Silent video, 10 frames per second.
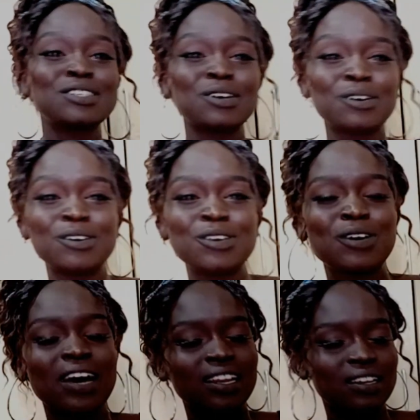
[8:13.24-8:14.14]
So
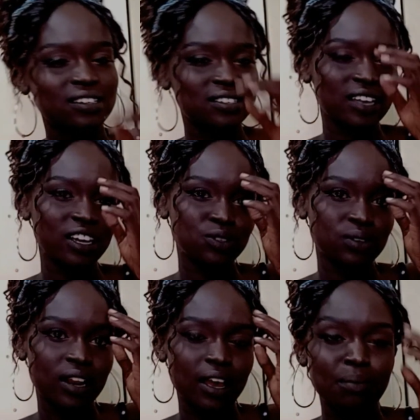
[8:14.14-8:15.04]
you can decide,
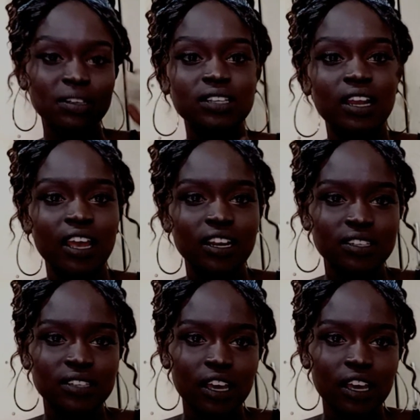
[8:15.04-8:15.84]
like personally,